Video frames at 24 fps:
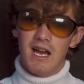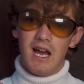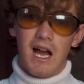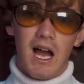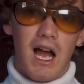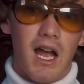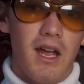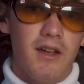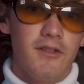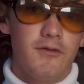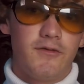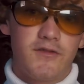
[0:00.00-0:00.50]

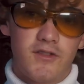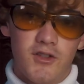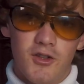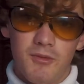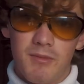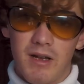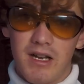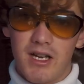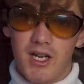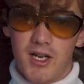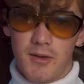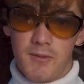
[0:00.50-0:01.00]
I have too
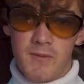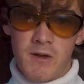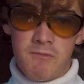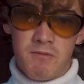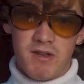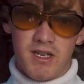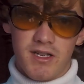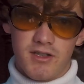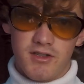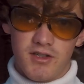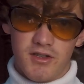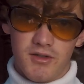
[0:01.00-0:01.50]
many
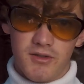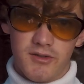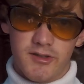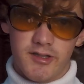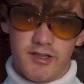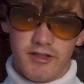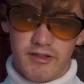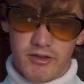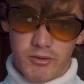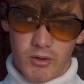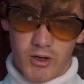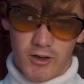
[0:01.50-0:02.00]
commitment issues
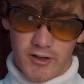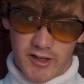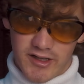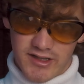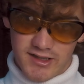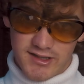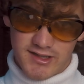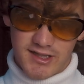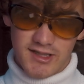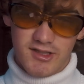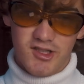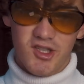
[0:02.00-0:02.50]
to do early
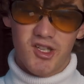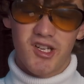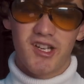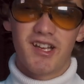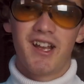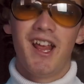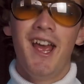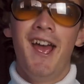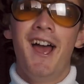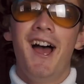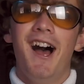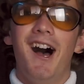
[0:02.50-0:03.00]
decision.
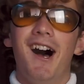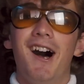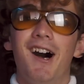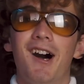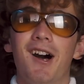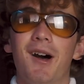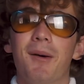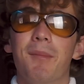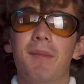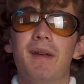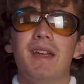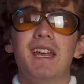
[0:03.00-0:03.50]

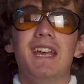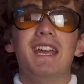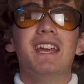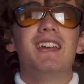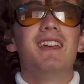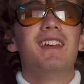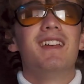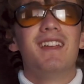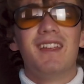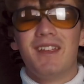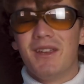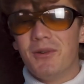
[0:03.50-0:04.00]

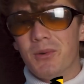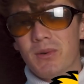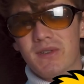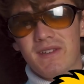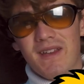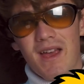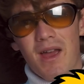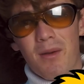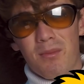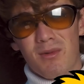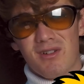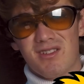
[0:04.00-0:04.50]
It was
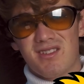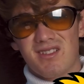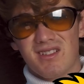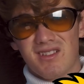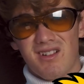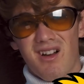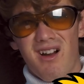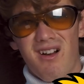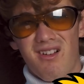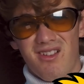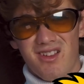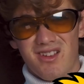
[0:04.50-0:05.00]
Emerson
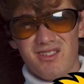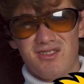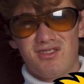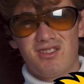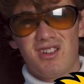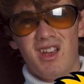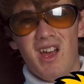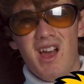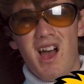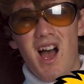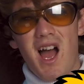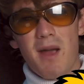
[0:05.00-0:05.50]
College.
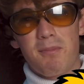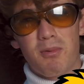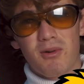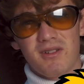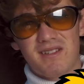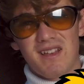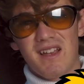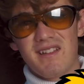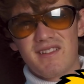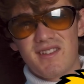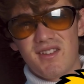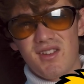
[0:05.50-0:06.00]
I
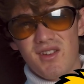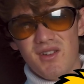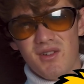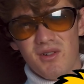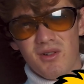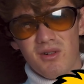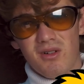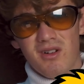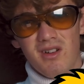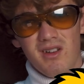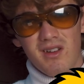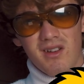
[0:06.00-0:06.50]
present to
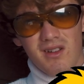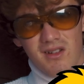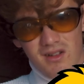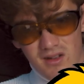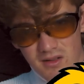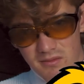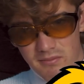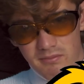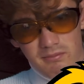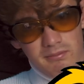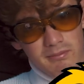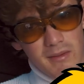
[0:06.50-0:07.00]
you
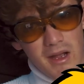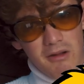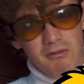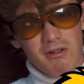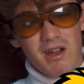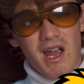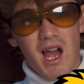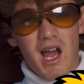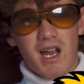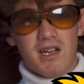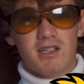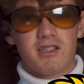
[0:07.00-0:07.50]
my
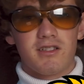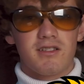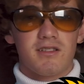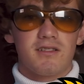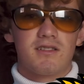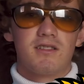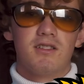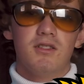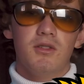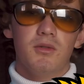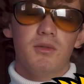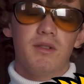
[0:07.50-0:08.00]
reaction
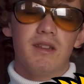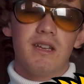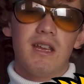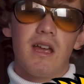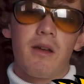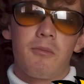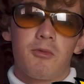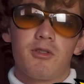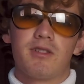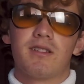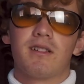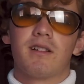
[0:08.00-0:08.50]
to the
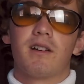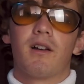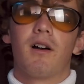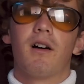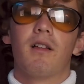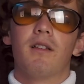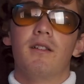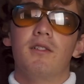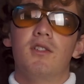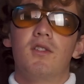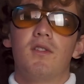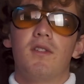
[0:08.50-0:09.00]
Emerson
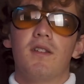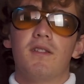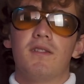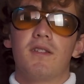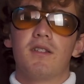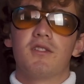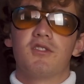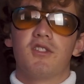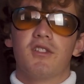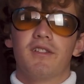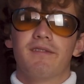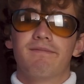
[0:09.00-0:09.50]
College
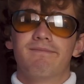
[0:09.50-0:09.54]
decision.